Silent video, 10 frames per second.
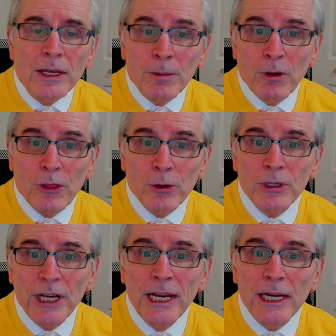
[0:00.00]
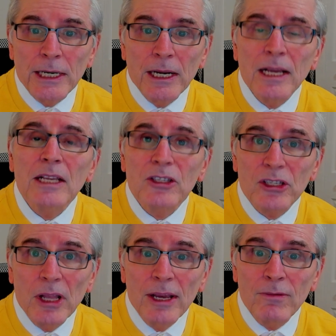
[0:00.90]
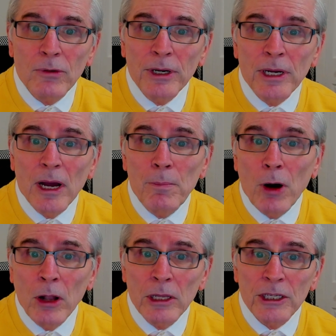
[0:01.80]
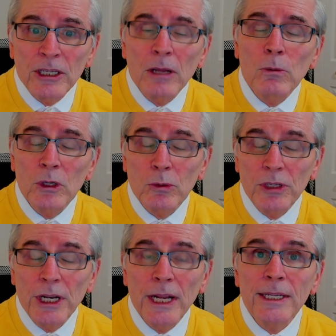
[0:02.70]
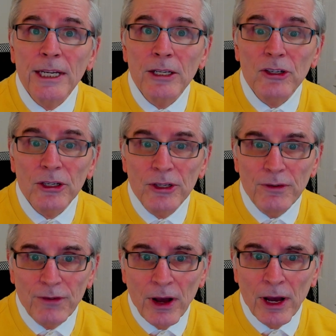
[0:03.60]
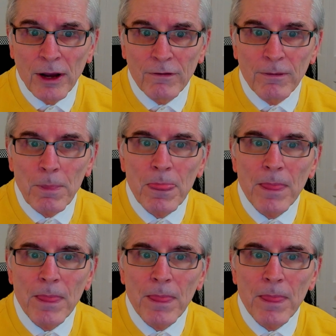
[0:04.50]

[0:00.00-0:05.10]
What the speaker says: Number 13, slavery abolished, which was in 1865.